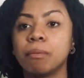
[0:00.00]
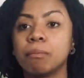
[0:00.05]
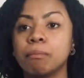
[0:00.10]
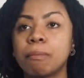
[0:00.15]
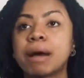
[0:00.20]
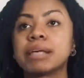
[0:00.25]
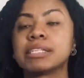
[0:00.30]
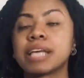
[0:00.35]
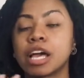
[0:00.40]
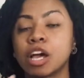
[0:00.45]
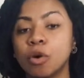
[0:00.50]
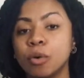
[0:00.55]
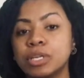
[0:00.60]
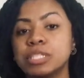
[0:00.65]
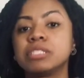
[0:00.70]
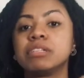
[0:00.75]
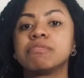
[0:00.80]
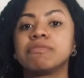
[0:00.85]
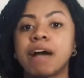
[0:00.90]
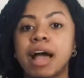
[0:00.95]
my cycle is
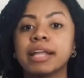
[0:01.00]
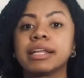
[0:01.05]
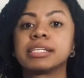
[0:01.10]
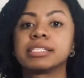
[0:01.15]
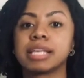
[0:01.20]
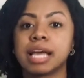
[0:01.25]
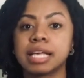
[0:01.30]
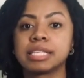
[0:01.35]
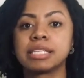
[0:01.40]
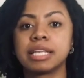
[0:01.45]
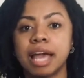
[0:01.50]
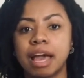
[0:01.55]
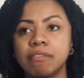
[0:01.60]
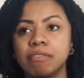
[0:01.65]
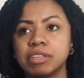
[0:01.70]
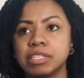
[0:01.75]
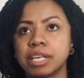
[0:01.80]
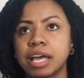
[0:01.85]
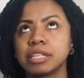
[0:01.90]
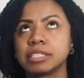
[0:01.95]
defined as
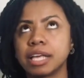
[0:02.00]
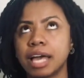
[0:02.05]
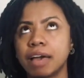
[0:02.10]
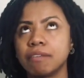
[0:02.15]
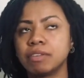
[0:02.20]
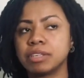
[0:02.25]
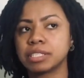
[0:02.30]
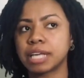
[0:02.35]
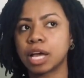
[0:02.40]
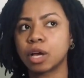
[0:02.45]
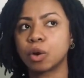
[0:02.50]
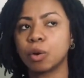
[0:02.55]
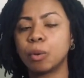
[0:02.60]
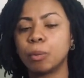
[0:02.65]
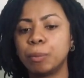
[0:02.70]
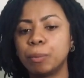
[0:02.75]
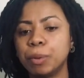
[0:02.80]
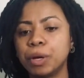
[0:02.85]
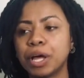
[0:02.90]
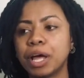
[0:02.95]
a heavy
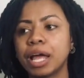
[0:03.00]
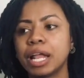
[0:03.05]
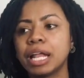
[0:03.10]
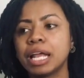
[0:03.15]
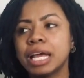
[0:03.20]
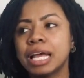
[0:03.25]
cycle, but